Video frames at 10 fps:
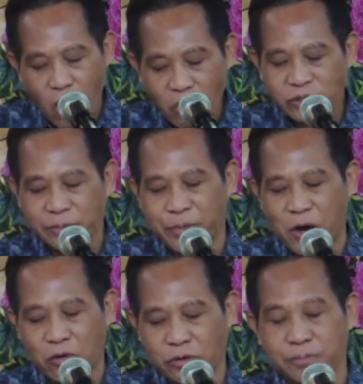talked
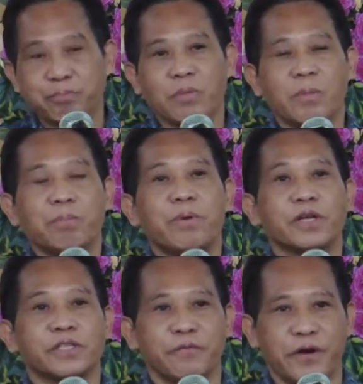about
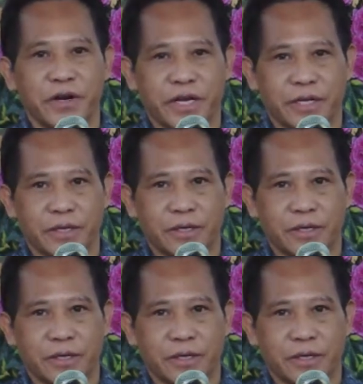persevering.